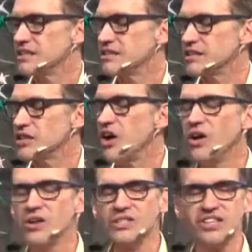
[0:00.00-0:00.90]
it
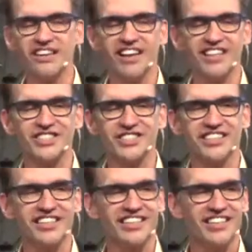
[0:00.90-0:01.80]
calls on us
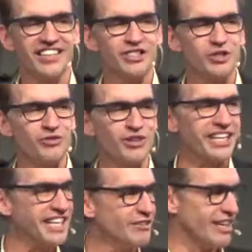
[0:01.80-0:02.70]
to
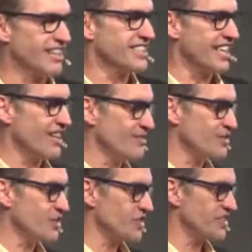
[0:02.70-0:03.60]
forgive
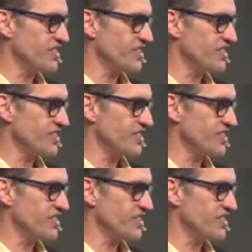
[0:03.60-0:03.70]
ourselves,